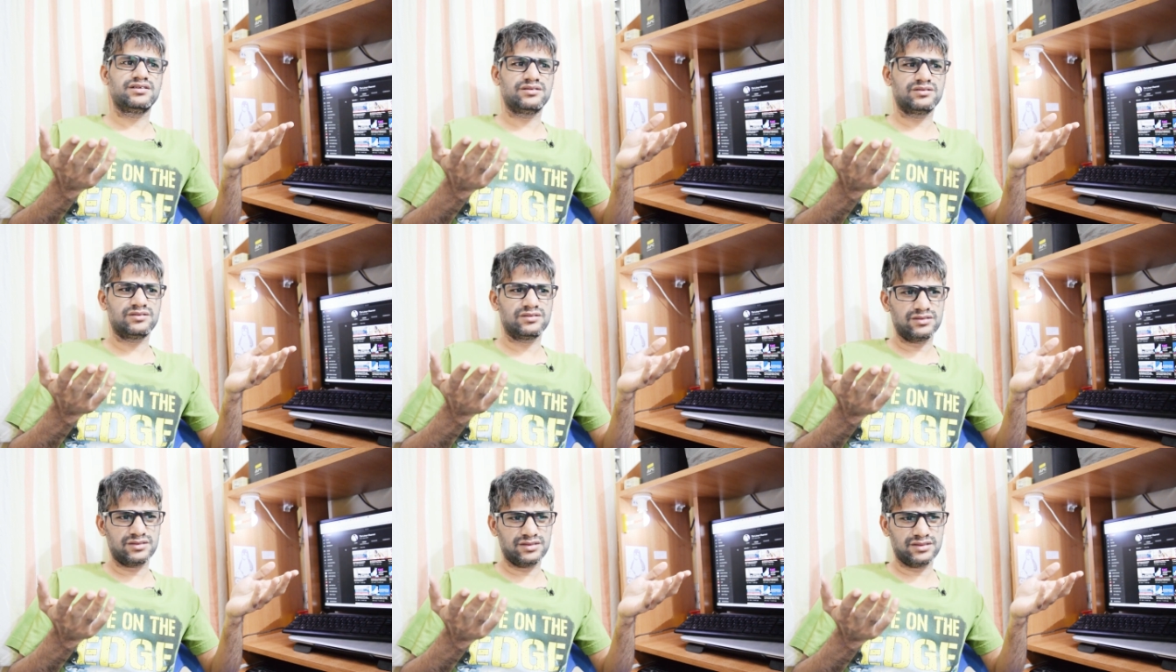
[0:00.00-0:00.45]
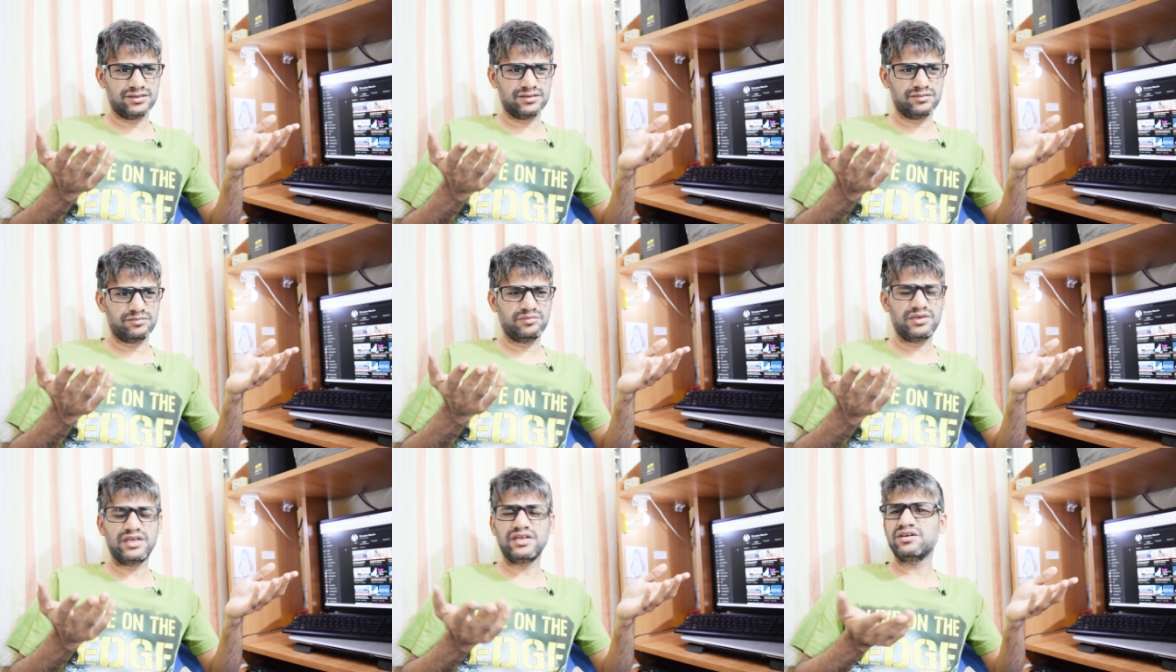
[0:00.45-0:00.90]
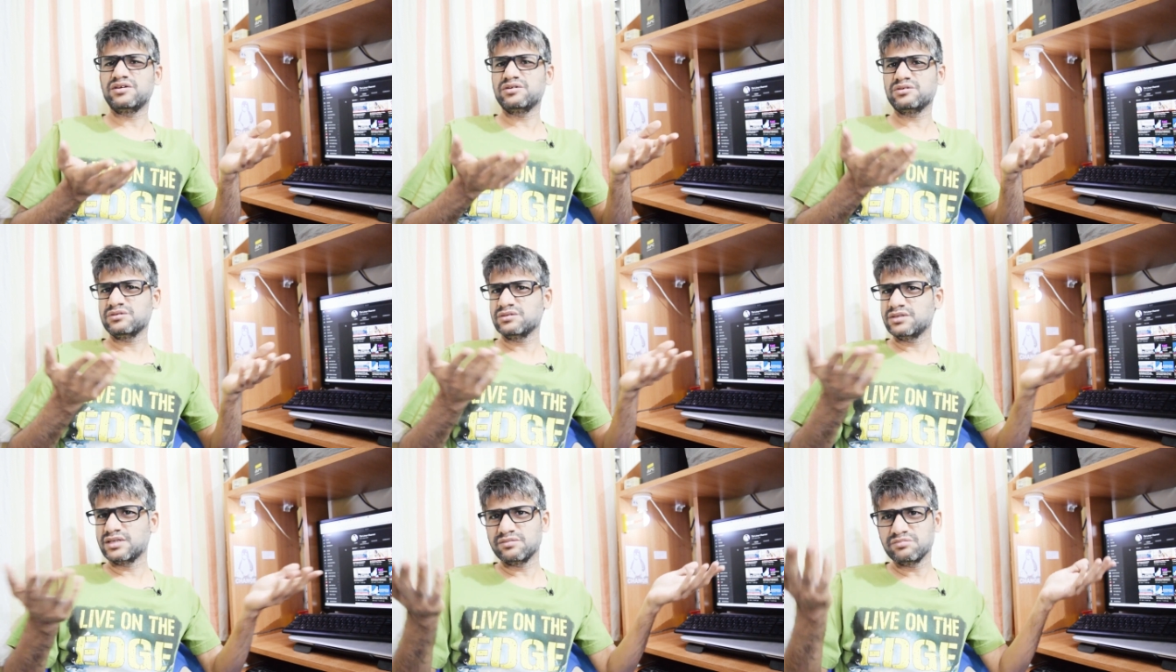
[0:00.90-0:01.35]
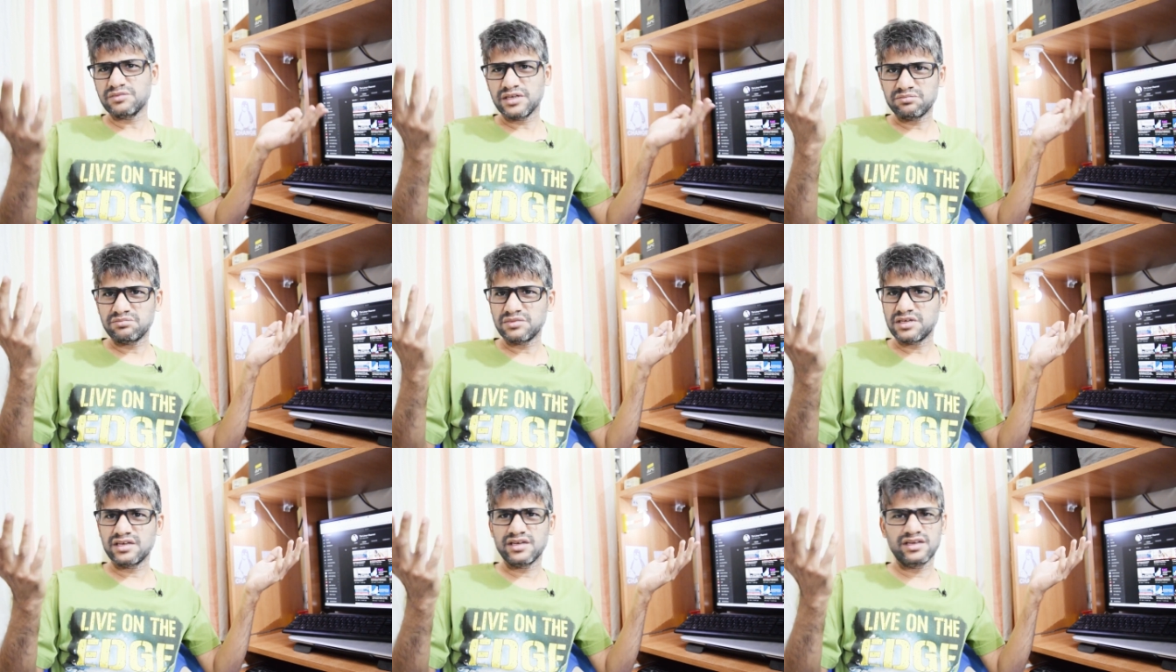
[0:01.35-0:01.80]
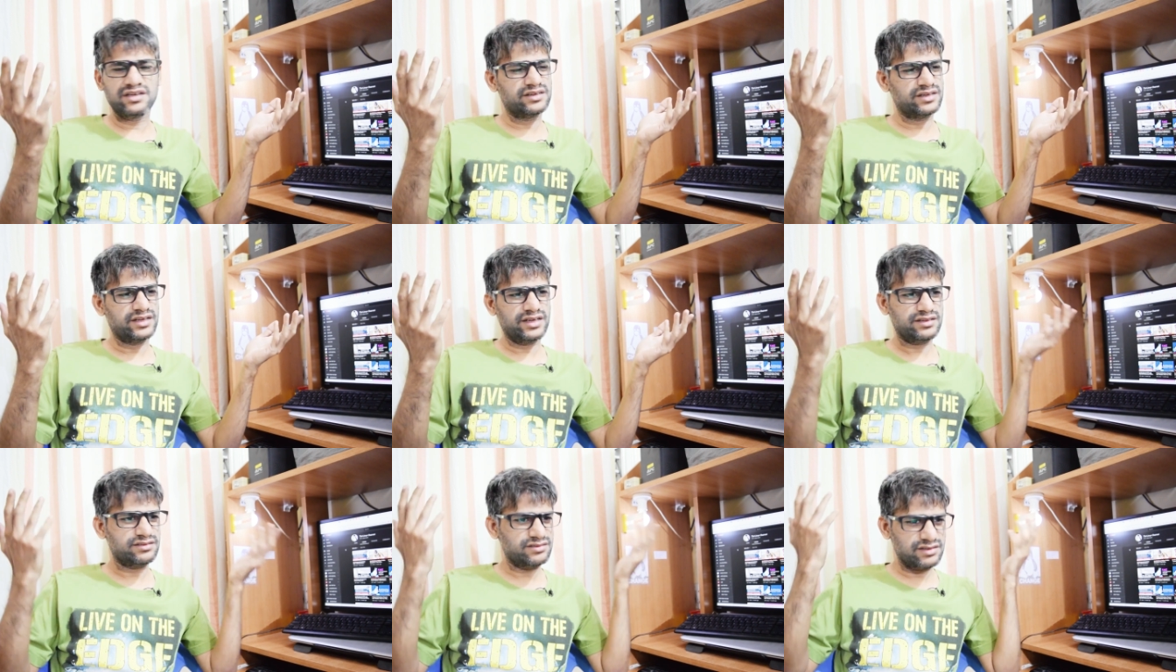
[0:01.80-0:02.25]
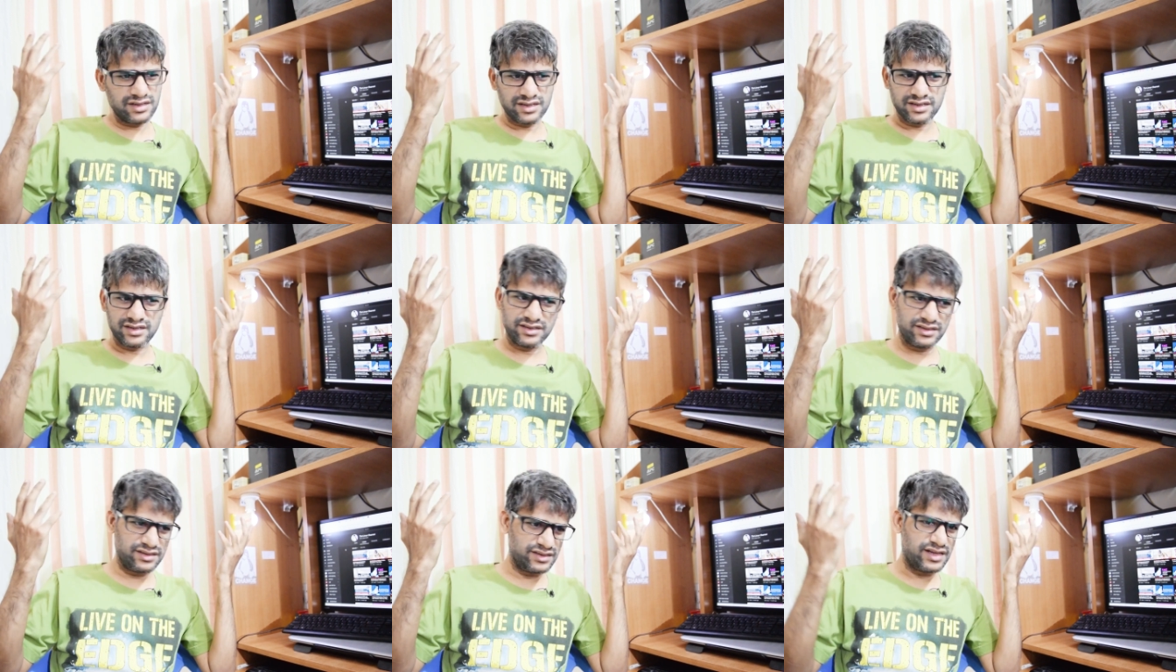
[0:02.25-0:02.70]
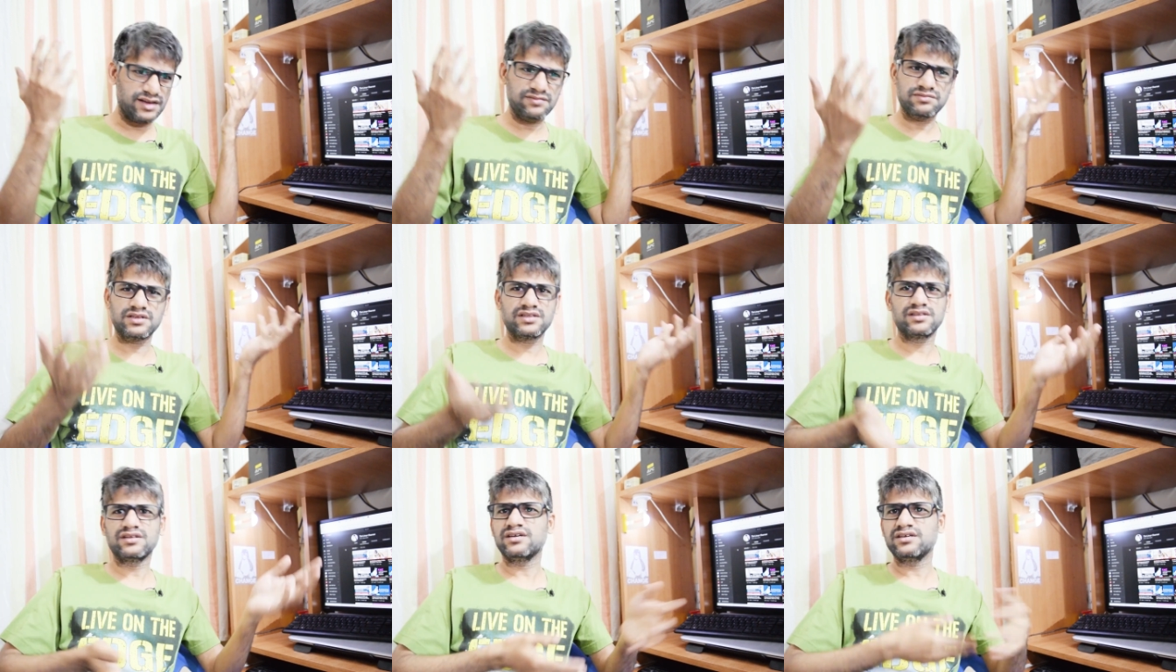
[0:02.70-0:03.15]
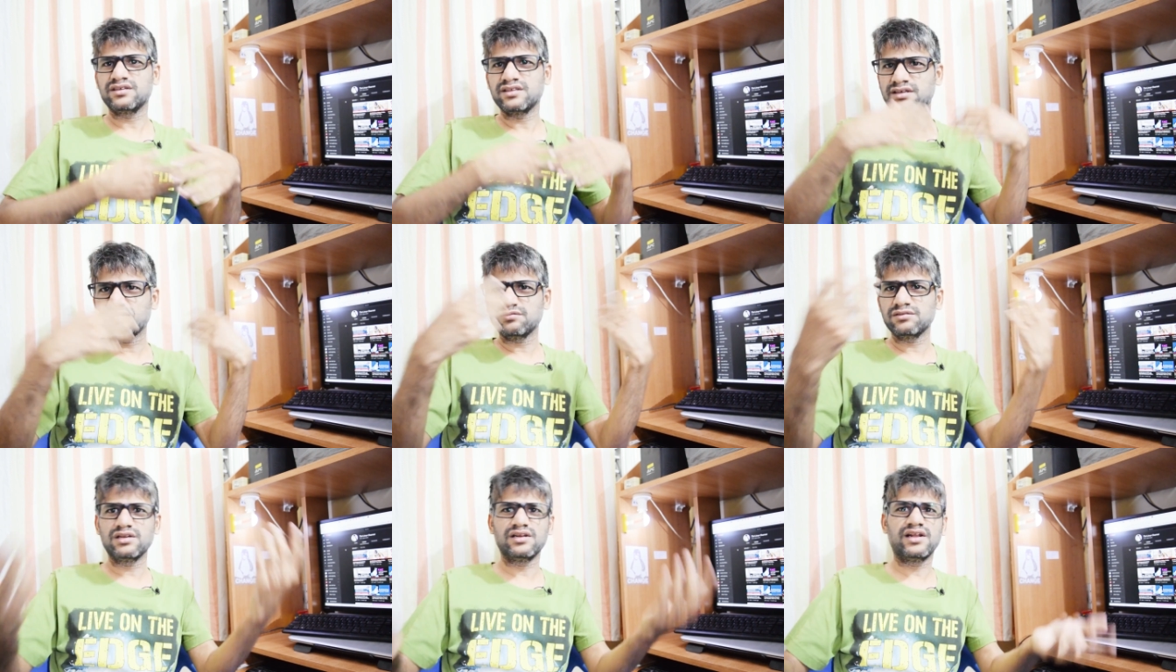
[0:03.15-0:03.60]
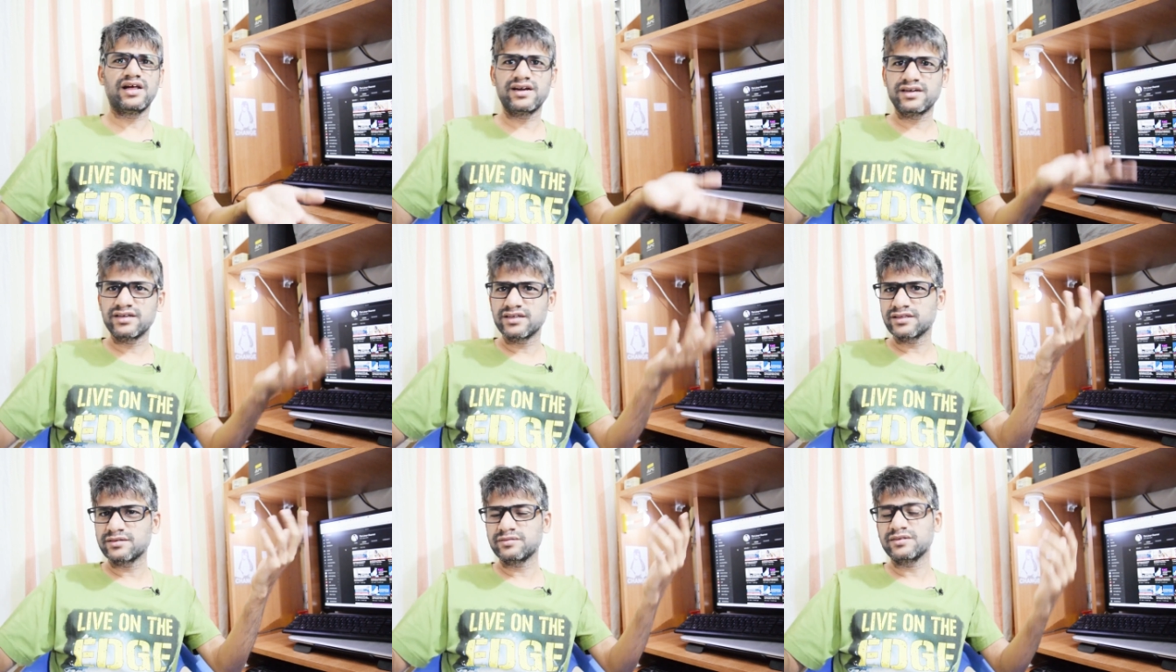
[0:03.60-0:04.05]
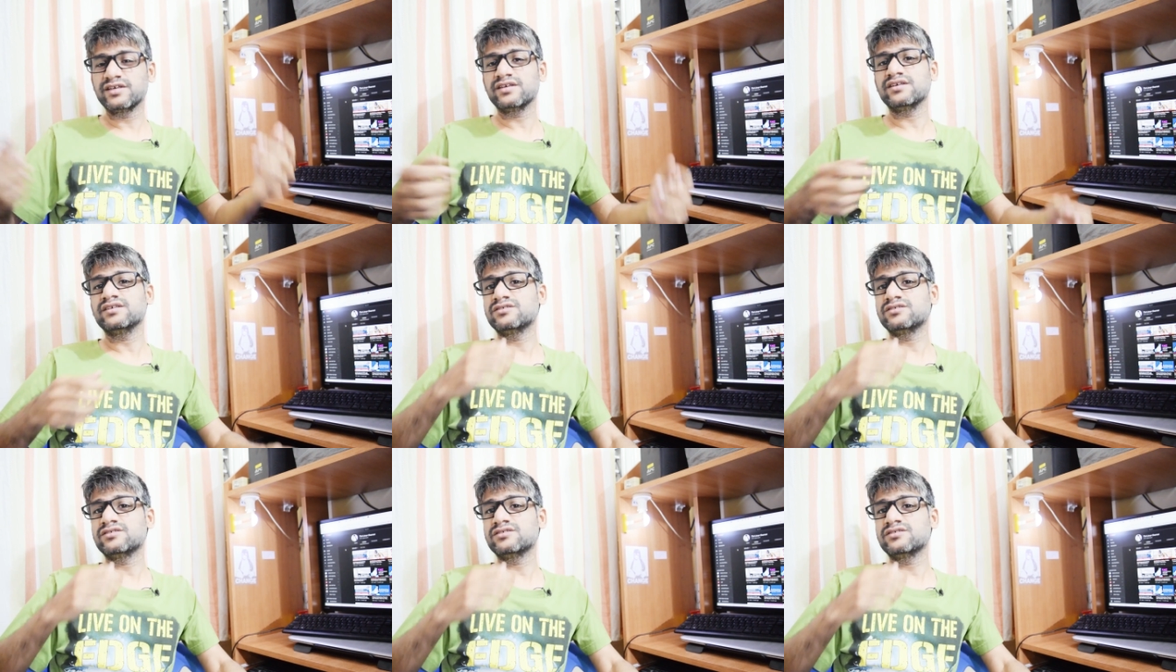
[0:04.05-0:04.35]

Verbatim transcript: you know uh, may do some M B A in H R, and after that they will land in a